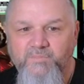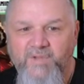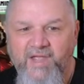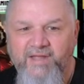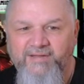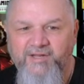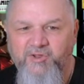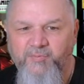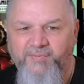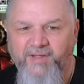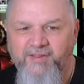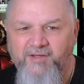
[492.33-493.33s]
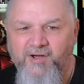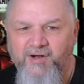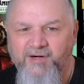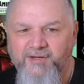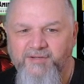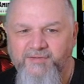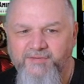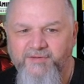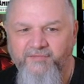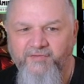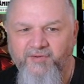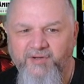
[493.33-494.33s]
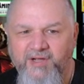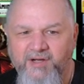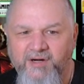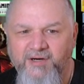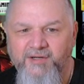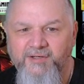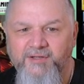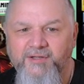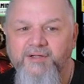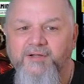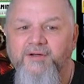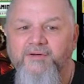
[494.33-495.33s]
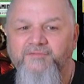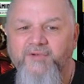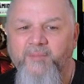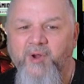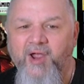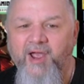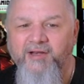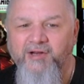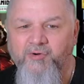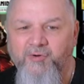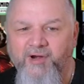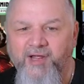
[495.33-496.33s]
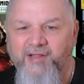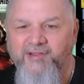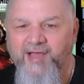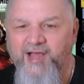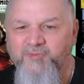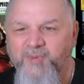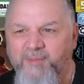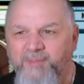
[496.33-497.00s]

It lets you play the card, the villainy card, from your hand, ignoring its aspect